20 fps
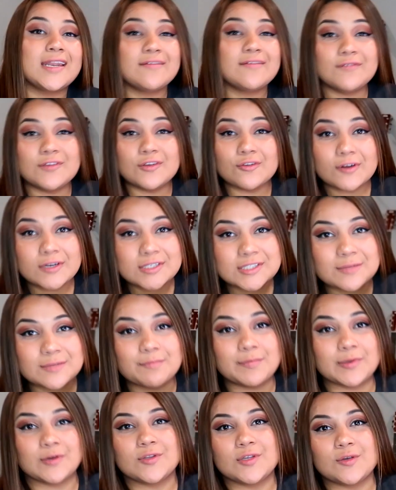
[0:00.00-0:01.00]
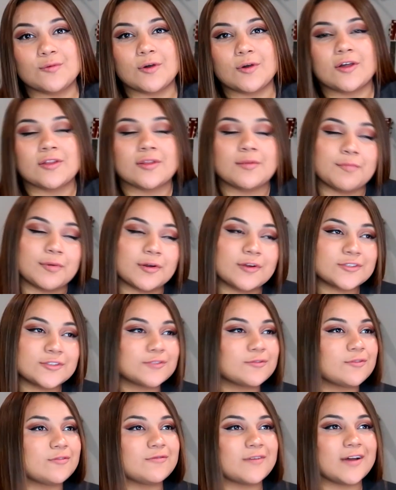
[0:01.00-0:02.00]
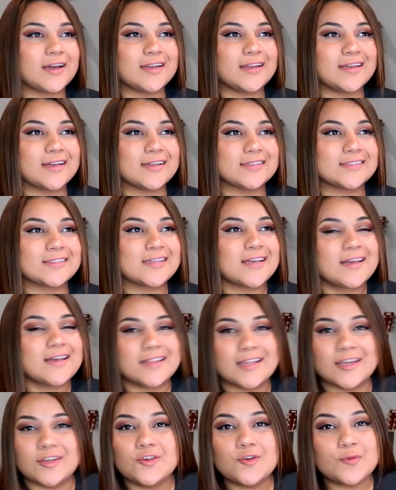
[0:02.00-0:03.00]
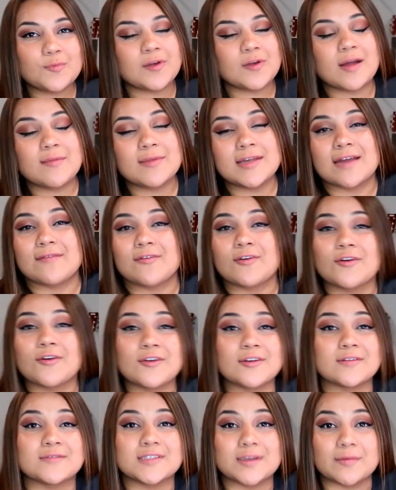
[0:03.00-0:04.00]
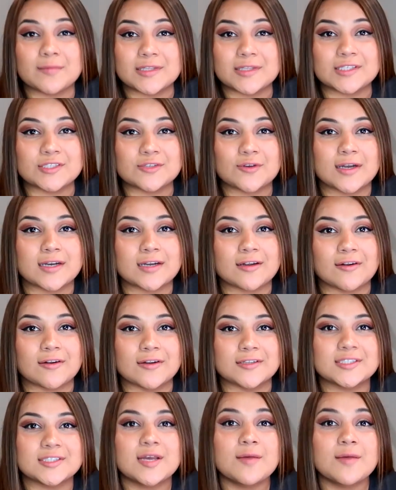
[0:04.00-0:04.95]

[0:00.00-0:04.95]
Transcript: if you're into building wealth, personal finance, then you probably have heard of some of these credit cards,